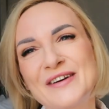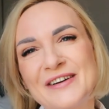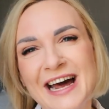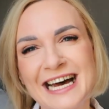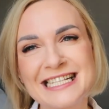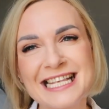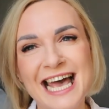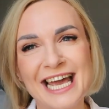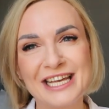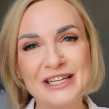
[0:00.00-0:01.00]
for us
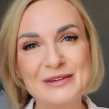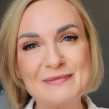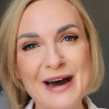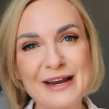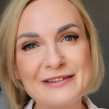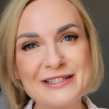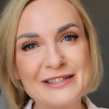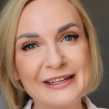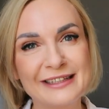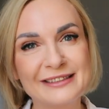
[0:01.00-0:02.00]
in
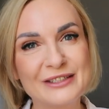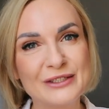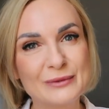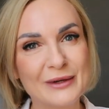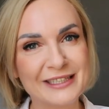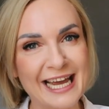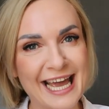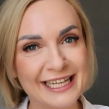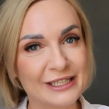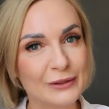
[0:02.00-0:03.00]
comparison to what I
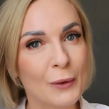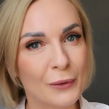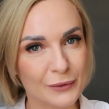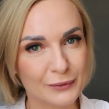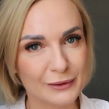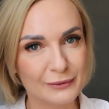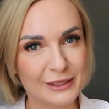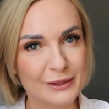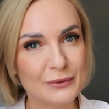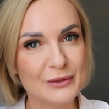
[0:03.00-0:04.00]
had in Cornwall
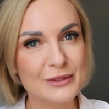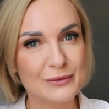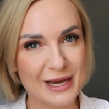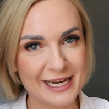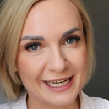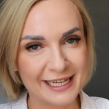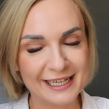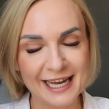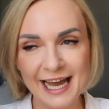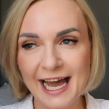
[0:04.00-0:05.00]
when it was
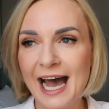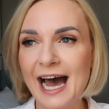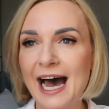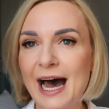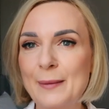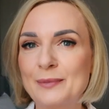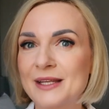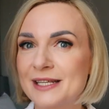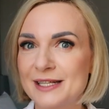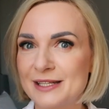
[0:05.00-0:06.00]
raining. Um,
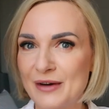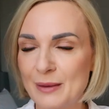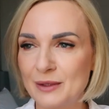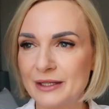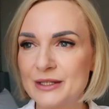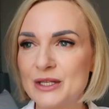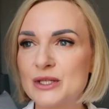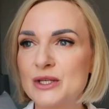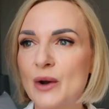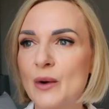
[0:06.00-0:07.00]
this is fabulous.
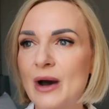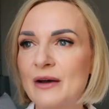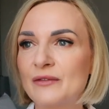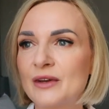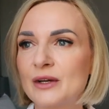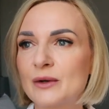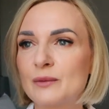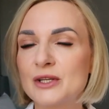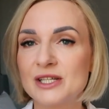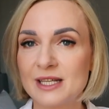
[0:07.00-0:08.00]
So I think
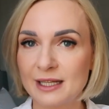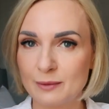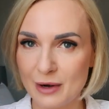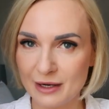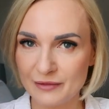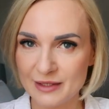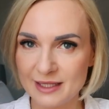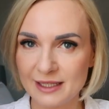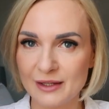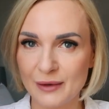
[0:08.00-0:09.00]
we just had
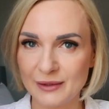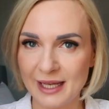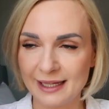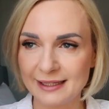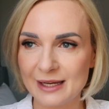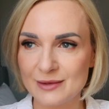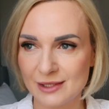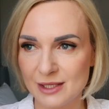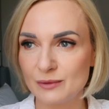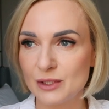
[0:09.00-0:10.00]
breakfast in the hotel
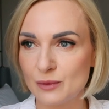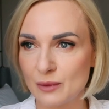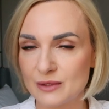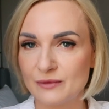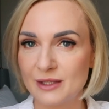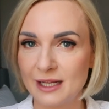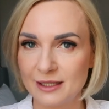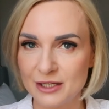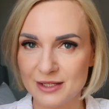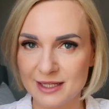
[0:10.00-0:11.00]
downstairs, which was
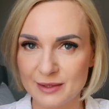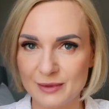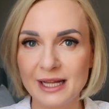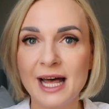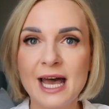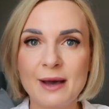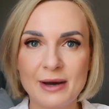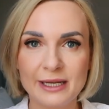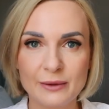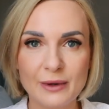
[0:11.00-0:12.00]
delicious as well.
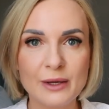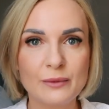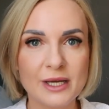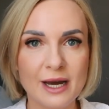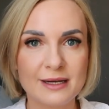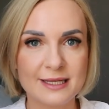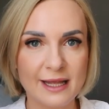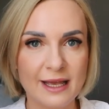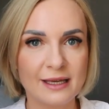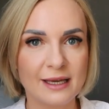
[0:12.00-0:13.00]
By the way, we are
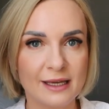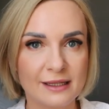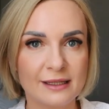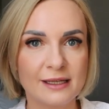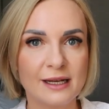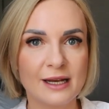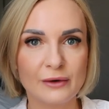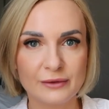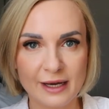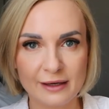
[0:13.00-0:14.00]
staying in the
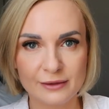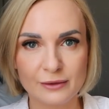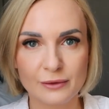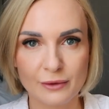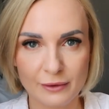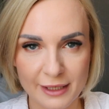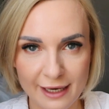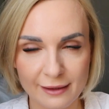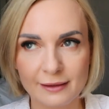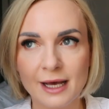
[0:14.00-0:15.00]
Leonardo
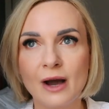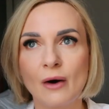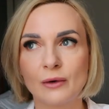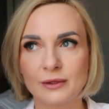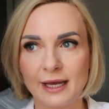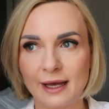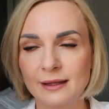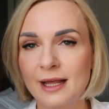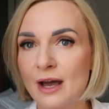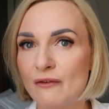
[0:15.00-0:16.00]
Royal
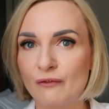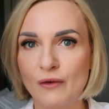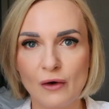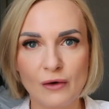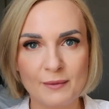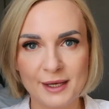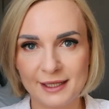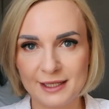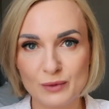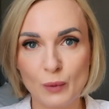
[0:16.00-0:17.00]
Hotel, four
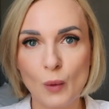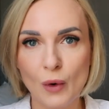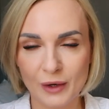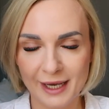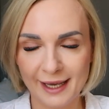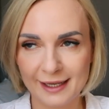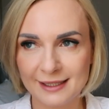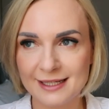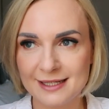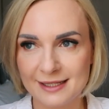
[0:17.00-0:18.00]
minutes walking
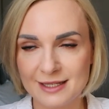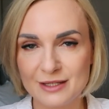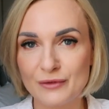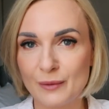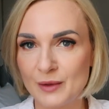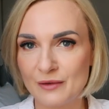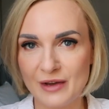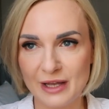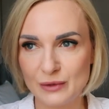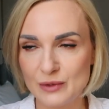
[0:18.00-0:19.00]
distance from the
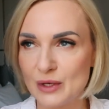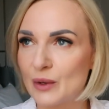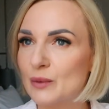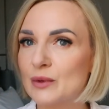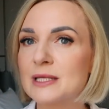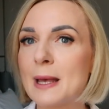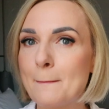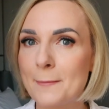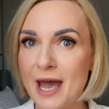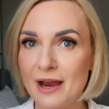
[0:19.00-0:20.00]
venue. So it was
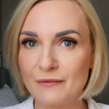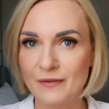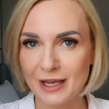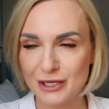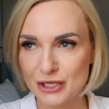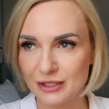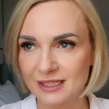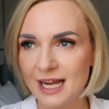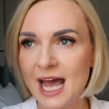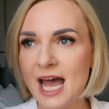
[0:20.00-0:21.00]

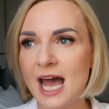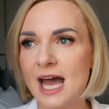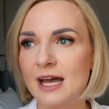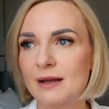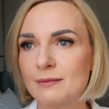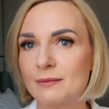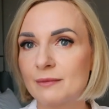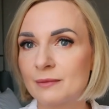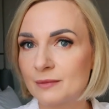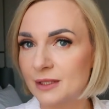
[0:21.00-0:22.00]
perfection. Uh,
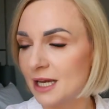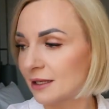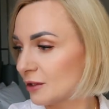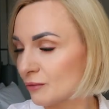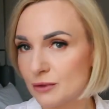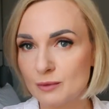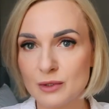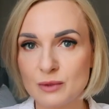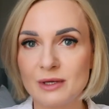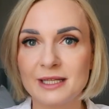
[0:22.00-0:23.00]
yeah, the room
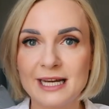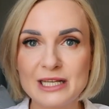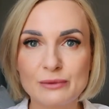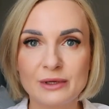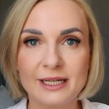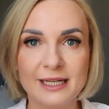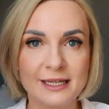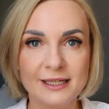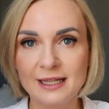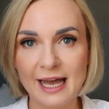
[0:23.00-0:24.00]
was really nice, really
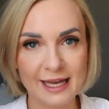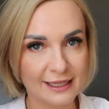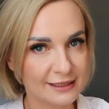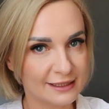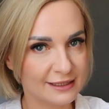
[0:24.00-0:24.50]
clean, and